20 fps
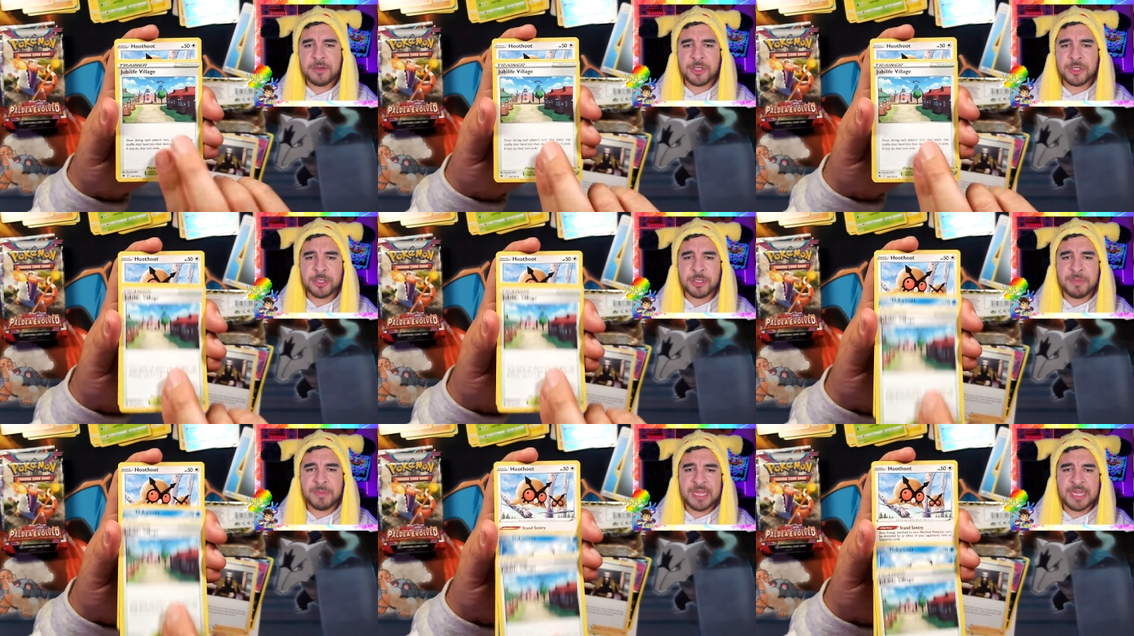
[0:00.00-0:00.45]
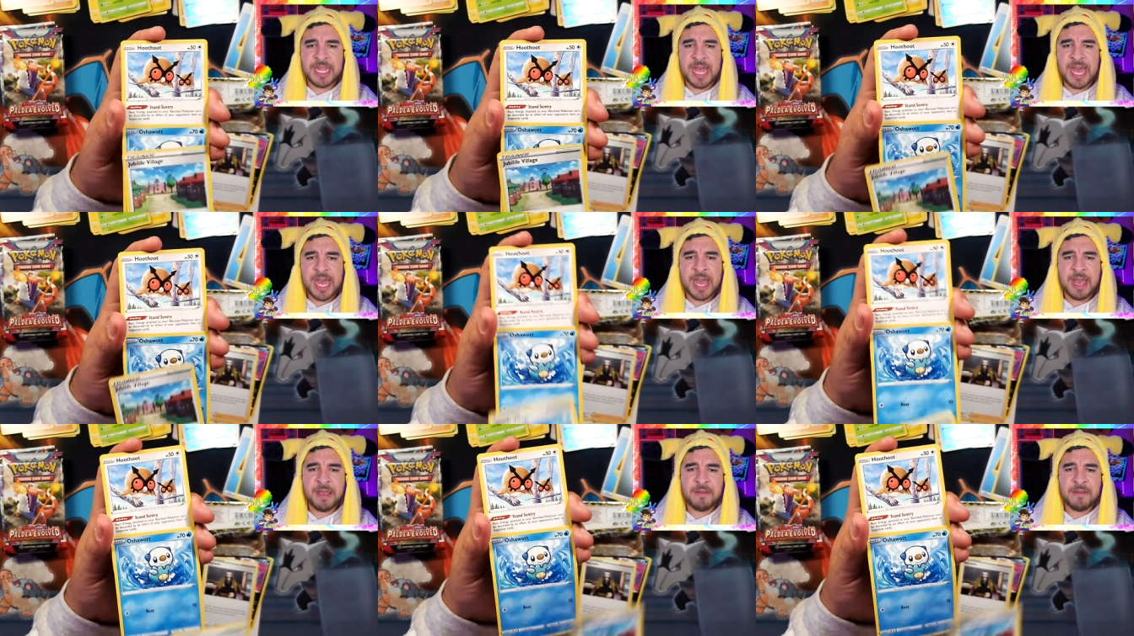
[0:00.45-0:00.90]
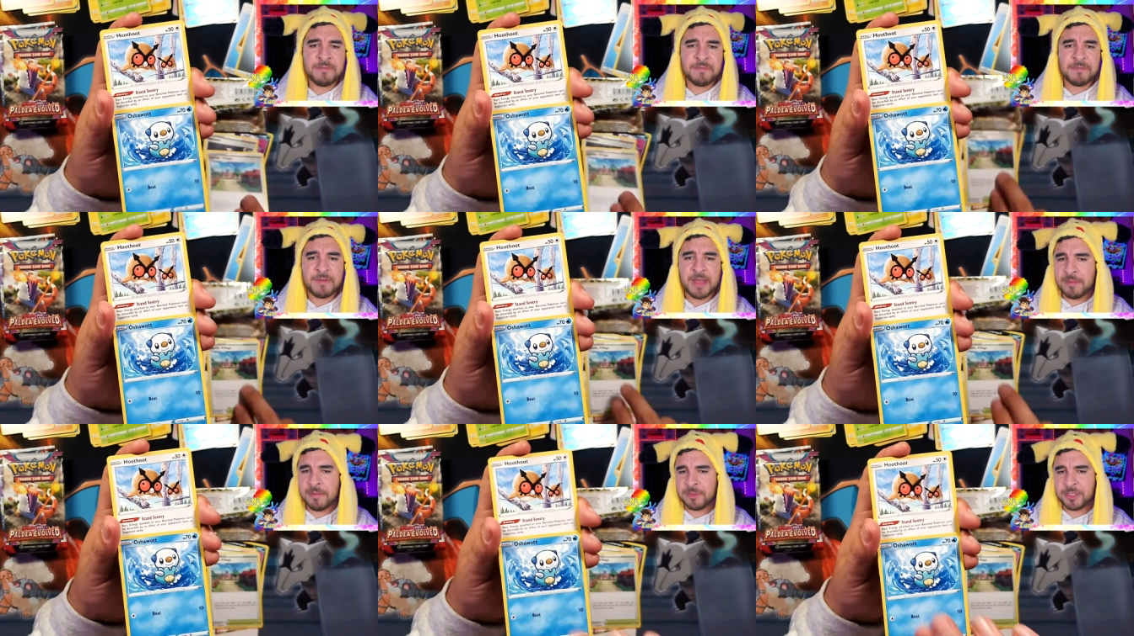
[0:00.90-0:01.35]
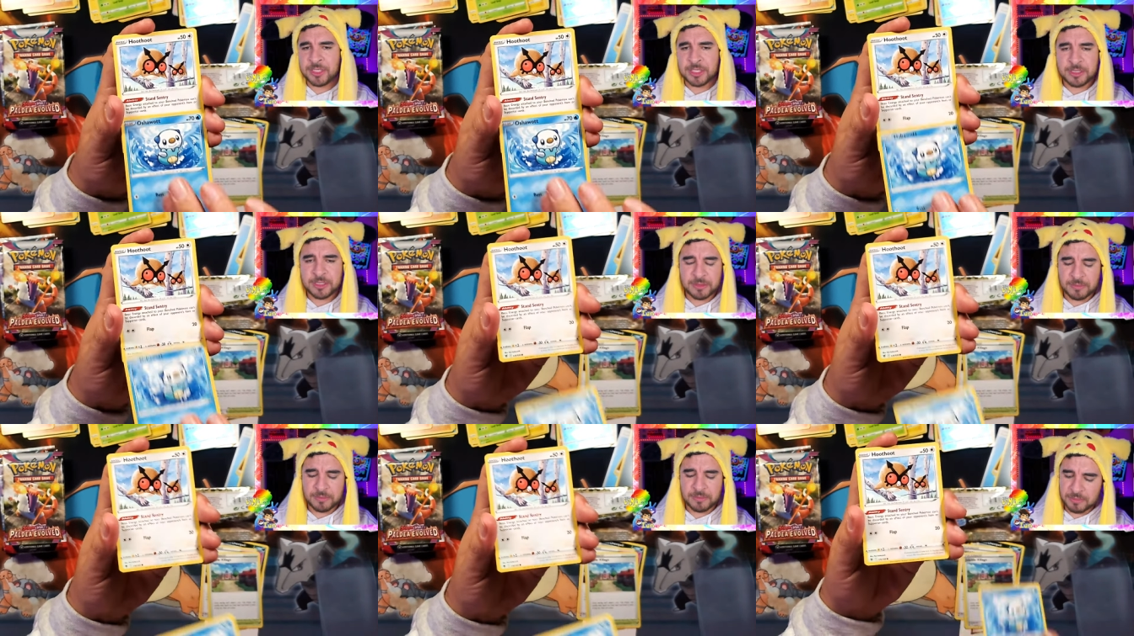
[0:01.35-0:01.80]
Jubilife. I'm
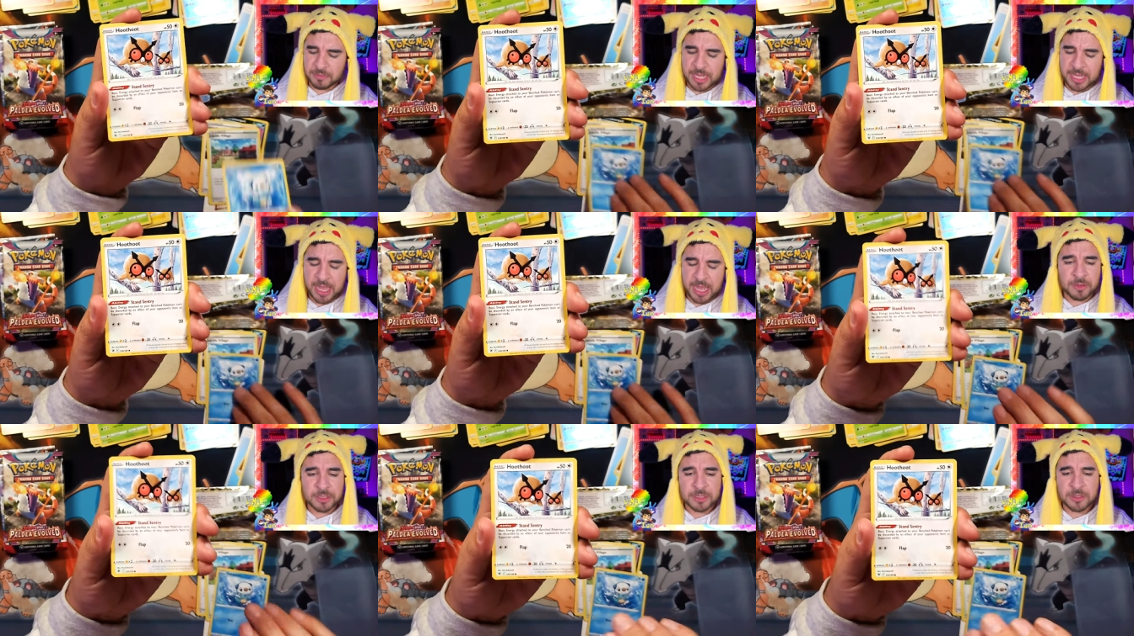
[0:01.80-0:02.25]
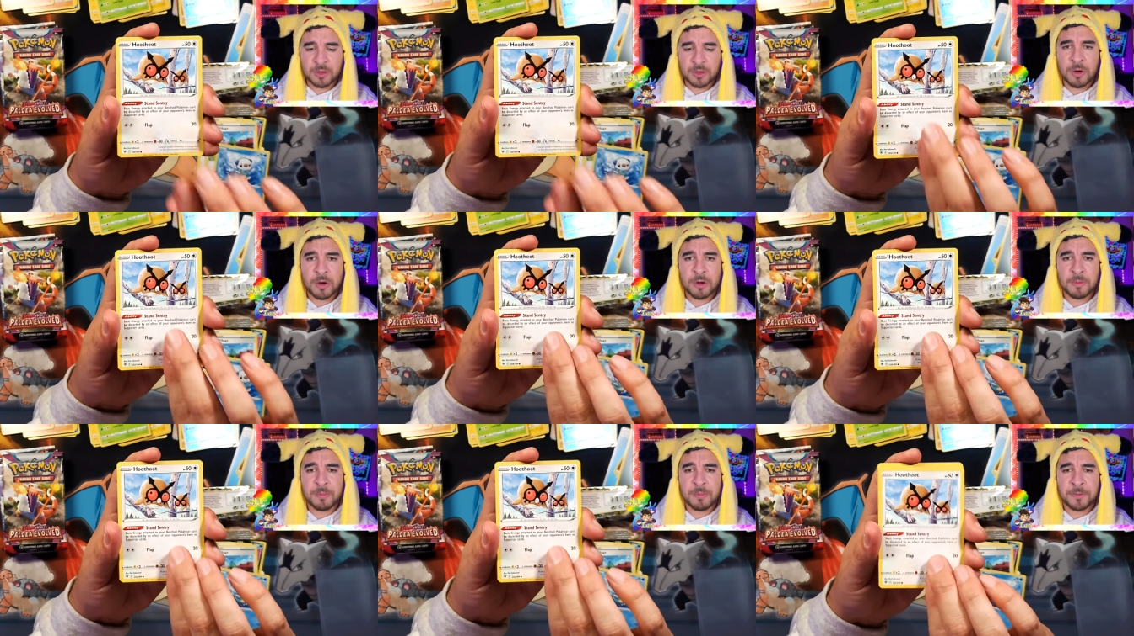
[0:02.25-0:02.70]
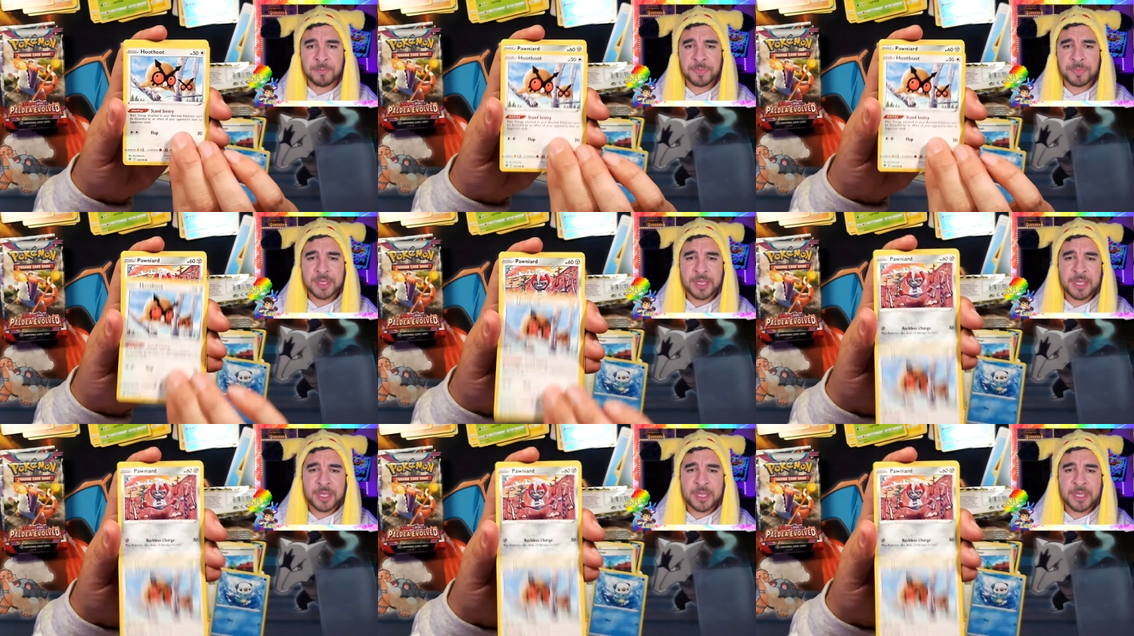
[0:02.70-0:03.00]
just, that was horrible.